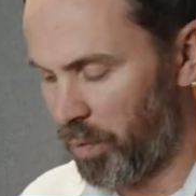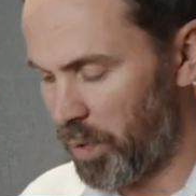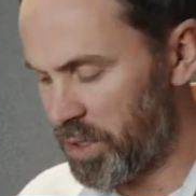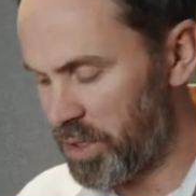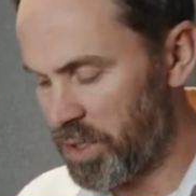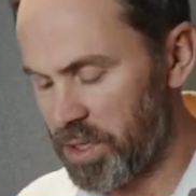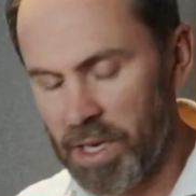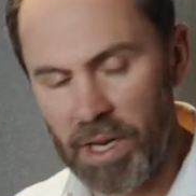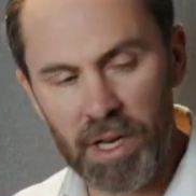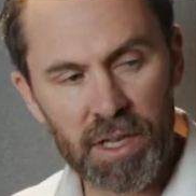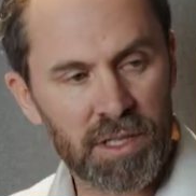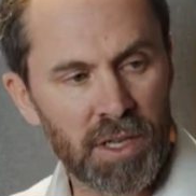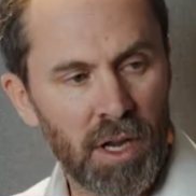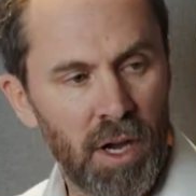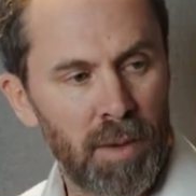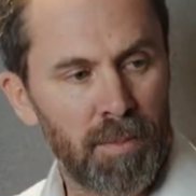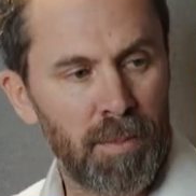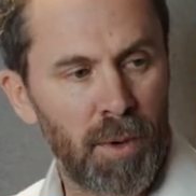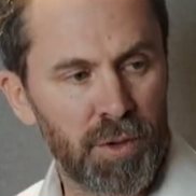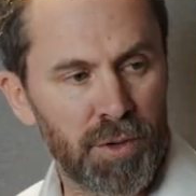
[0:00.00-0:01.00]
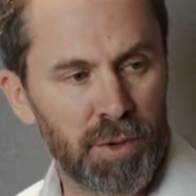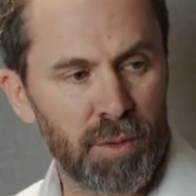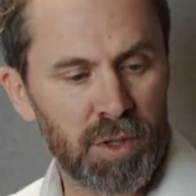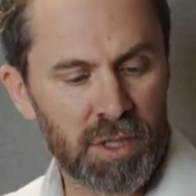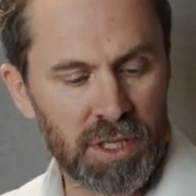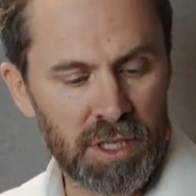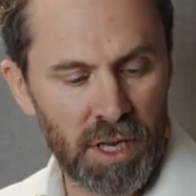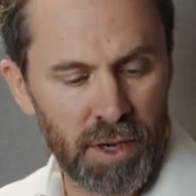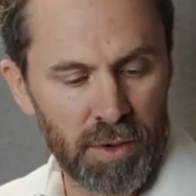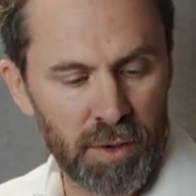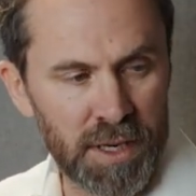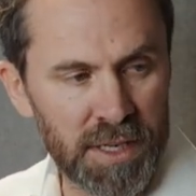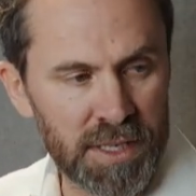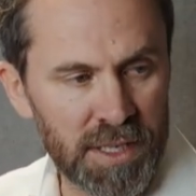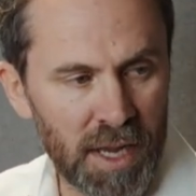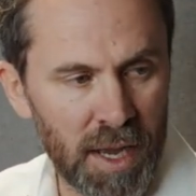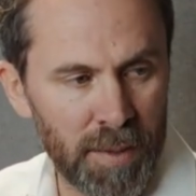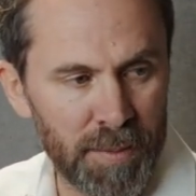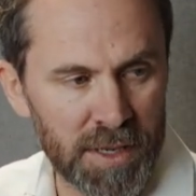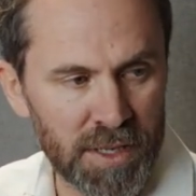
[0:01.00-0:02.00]
we just ask our model slowly to
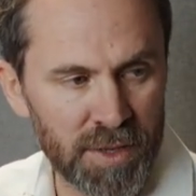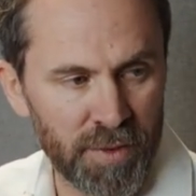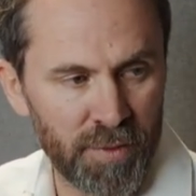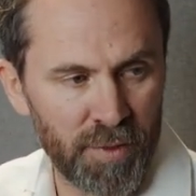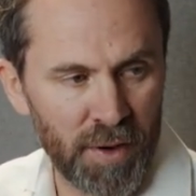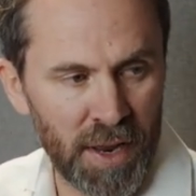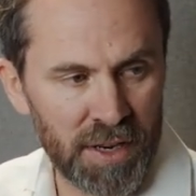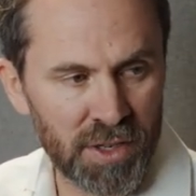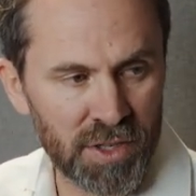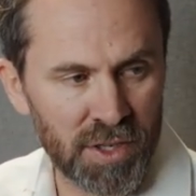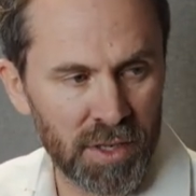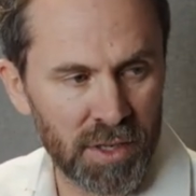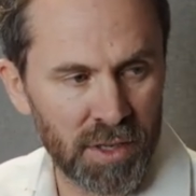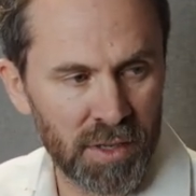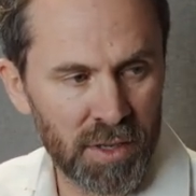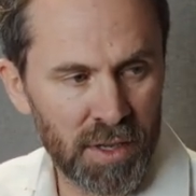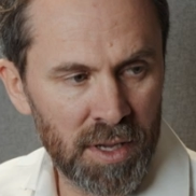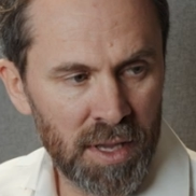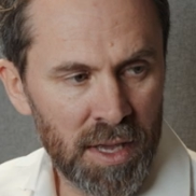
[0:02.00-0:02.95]
come into flexion,